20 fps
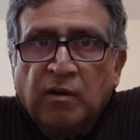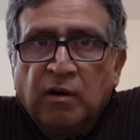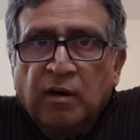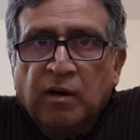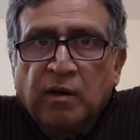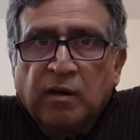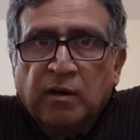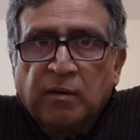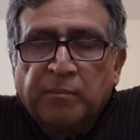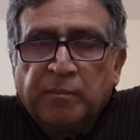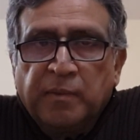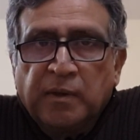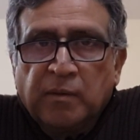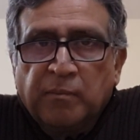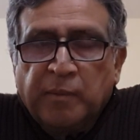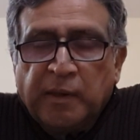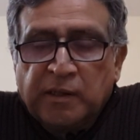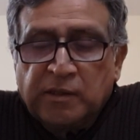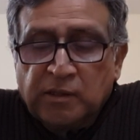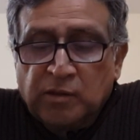or
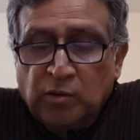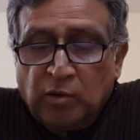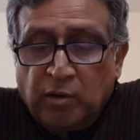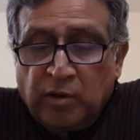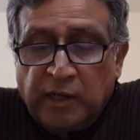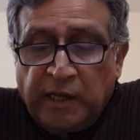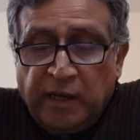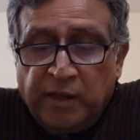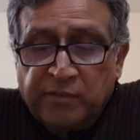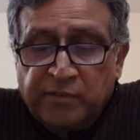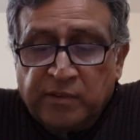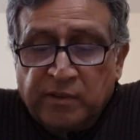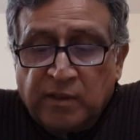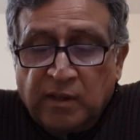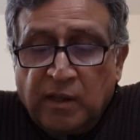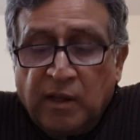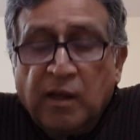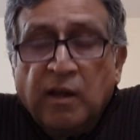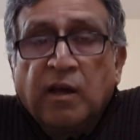better known as